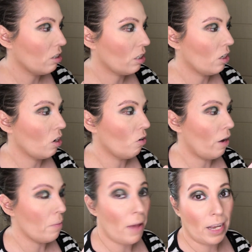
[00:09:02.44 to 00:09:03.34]
just gonna go
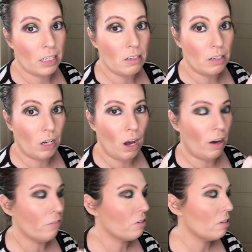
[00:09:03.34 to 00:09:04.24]
right back into
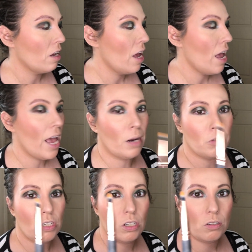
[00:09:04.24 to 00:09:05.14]
Cuffs, and
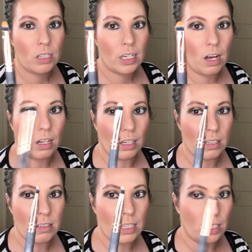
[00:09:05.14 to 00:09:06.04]
I'm just using a
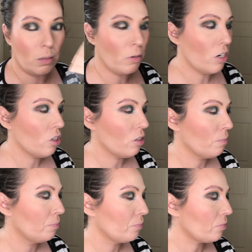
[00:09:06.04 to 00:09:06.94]
concealer brush,
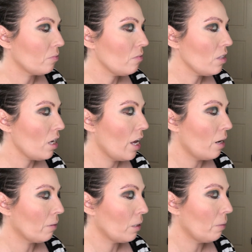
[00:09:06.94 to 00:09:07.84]
and
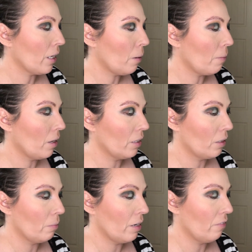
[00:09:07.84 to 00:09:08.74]
I'm gonna pick up a
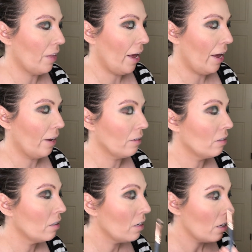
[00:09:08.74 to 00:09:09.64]
little bit of that
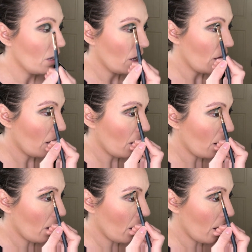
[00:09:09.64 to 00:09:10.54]

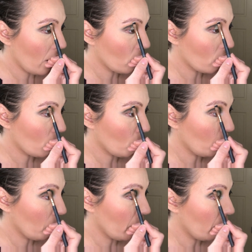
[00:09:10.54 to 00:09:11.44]
and just
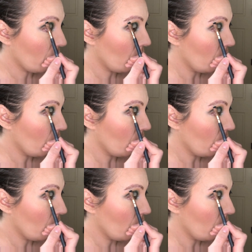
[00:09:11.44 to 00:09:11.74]
swoop it